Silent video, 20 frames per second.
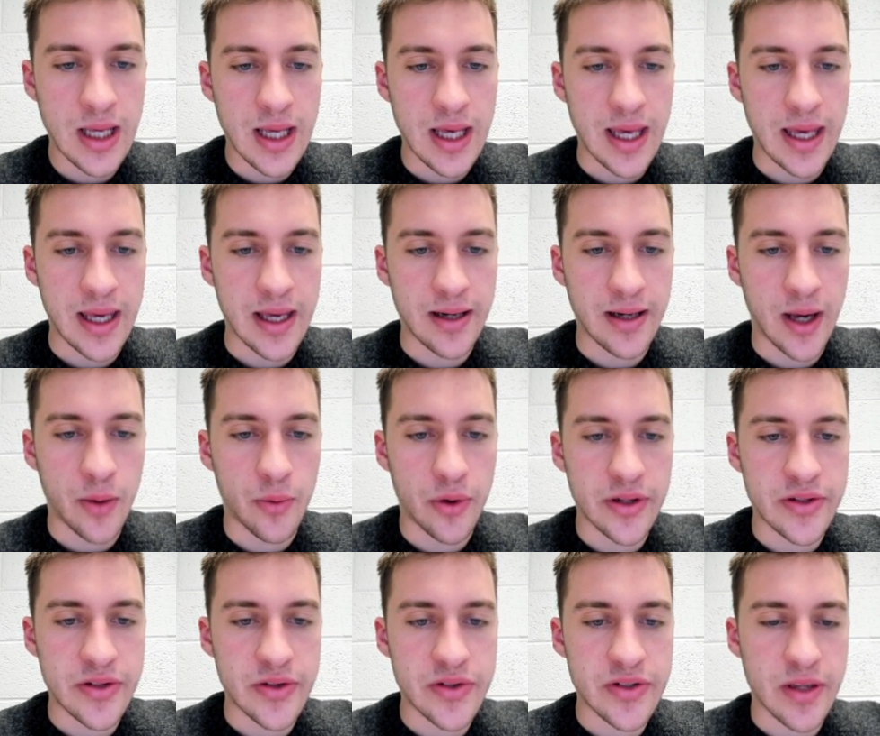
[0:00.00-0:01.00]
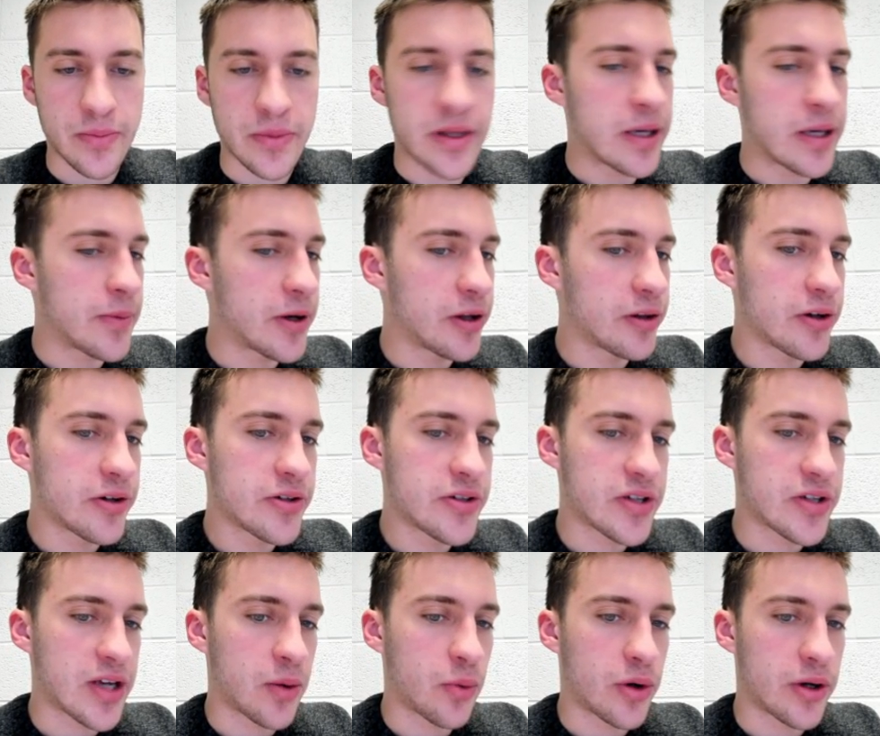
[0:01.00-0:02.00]
And I want it to send me email
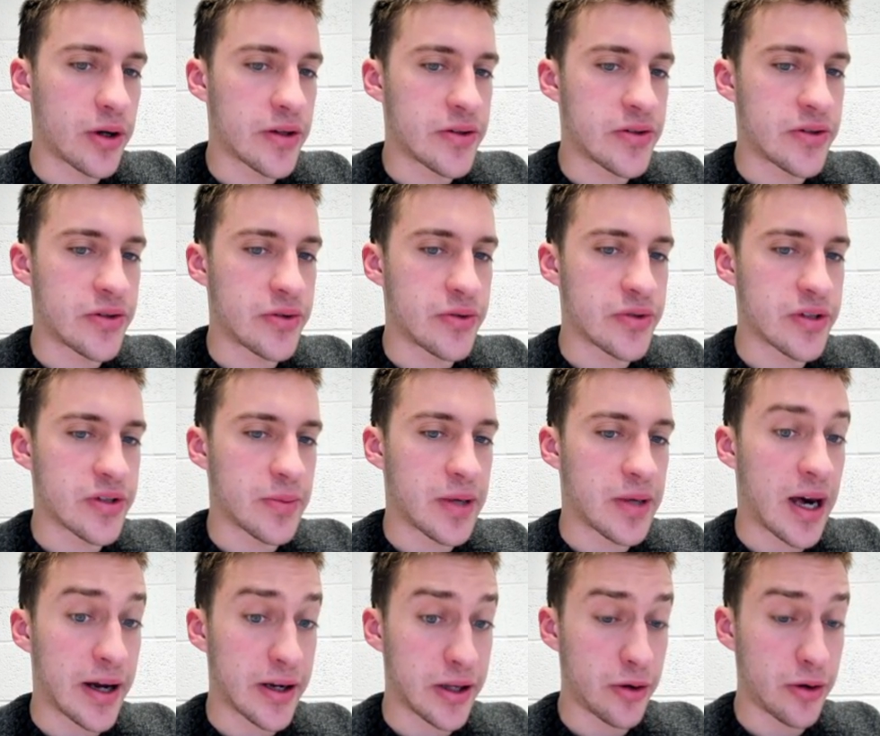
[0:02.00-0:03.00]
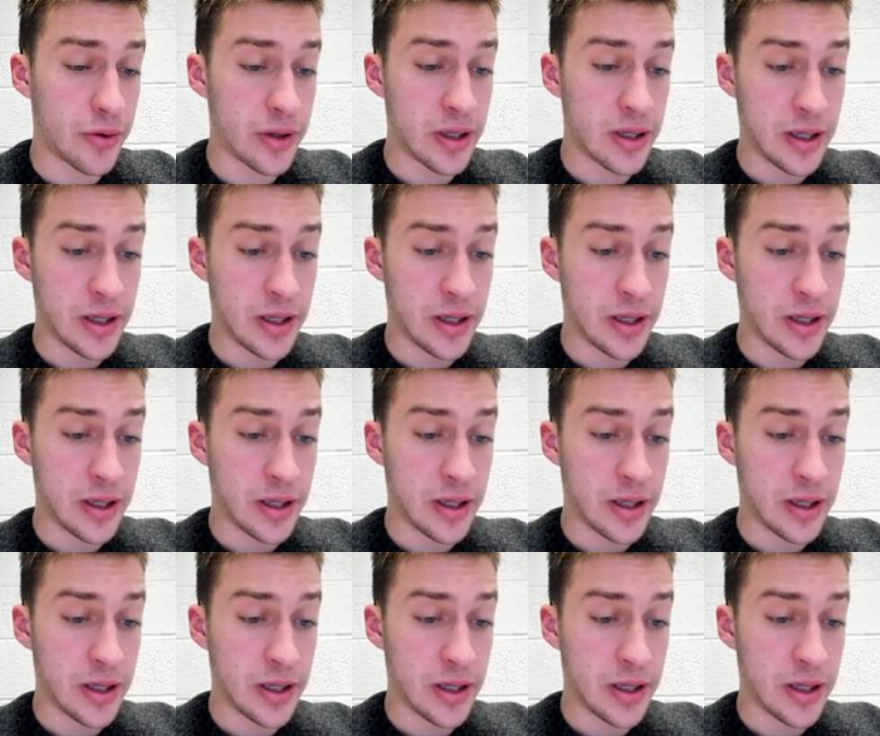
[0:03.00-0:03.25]
alerts, I want it to send me audio,